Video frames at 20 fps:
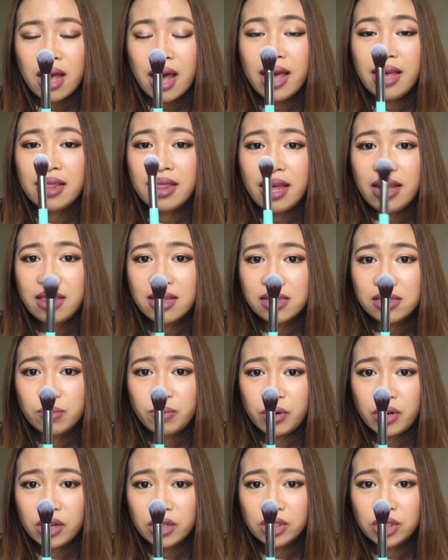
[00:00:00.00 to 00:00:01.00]
I like this
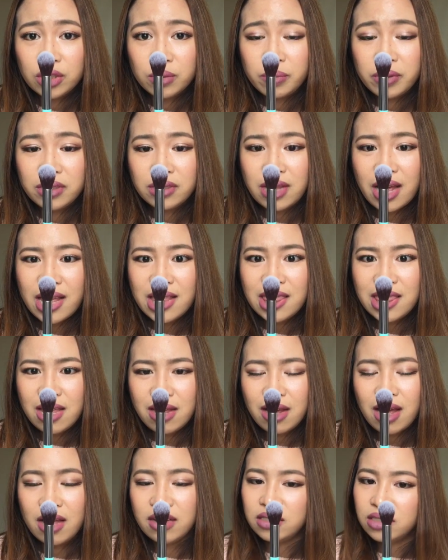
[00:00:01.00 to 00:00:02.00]
brush, but I
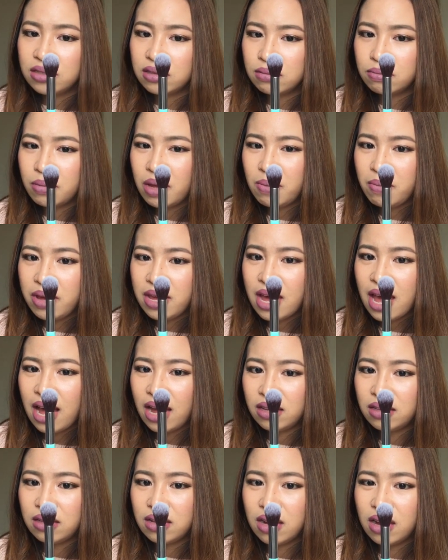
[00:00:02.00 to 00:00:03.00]
think I just maybe
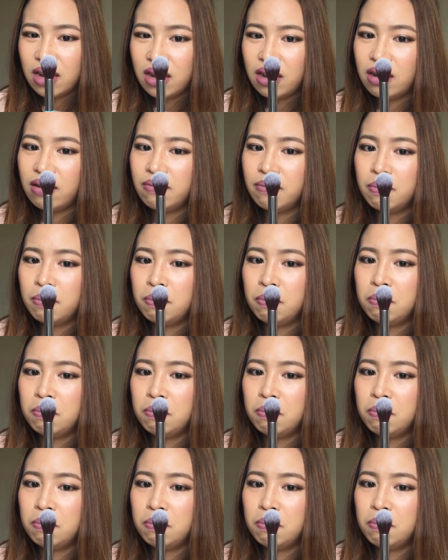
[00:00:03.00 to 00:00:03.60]
had a